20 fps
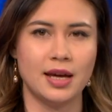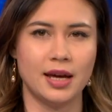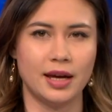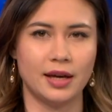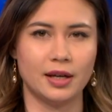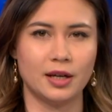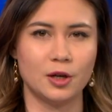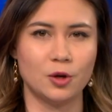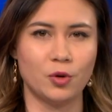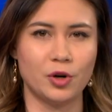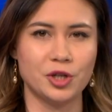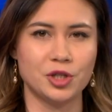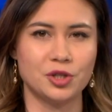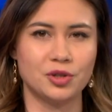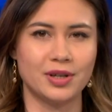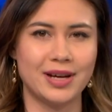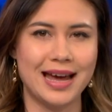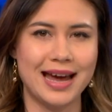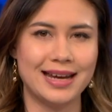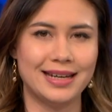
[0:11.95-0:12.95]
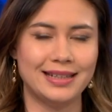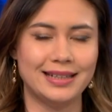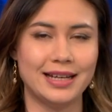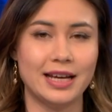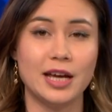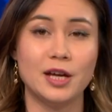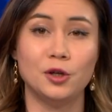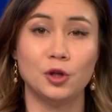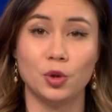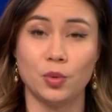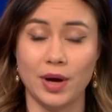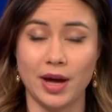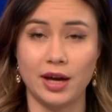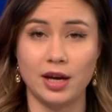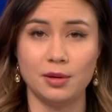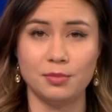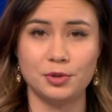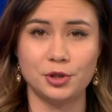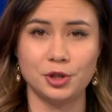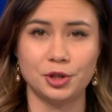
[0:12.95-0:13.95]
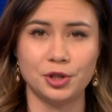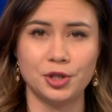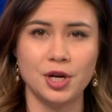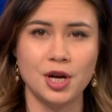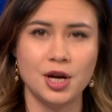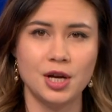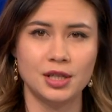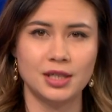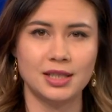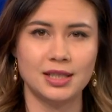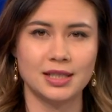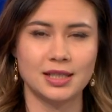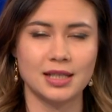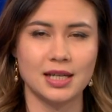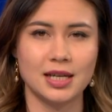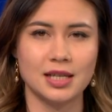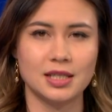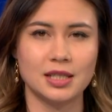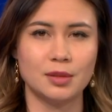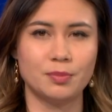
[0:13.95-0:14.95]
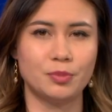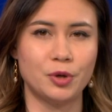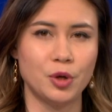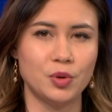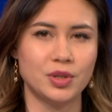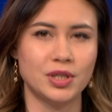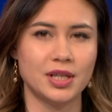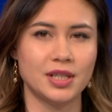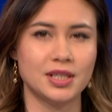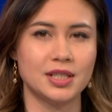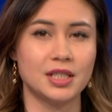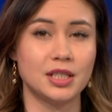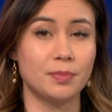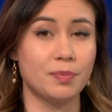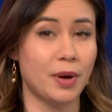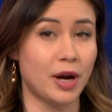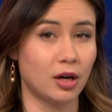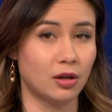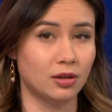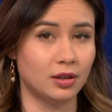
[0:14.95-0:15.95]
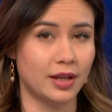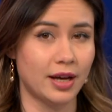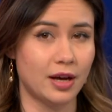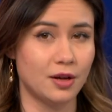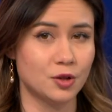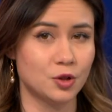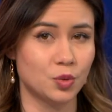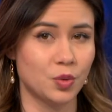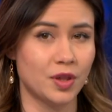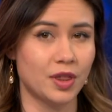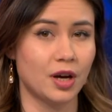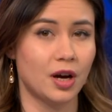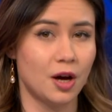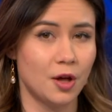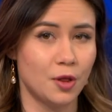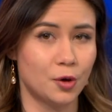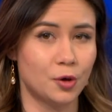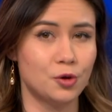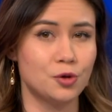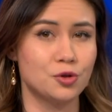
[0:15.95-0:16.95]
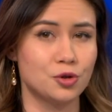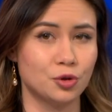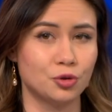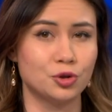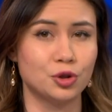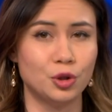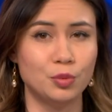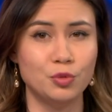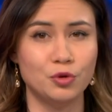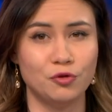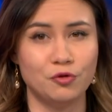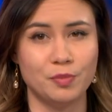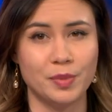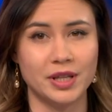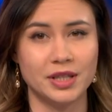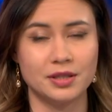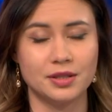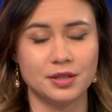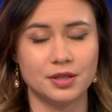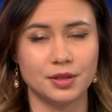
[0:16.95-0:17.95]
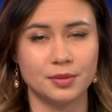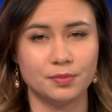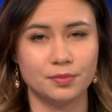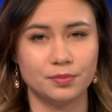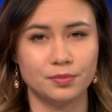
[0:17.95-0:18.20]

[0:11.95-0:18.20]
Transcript: and congressional candidate in New Hampshire, to discuss the protests' parallels with other social movements.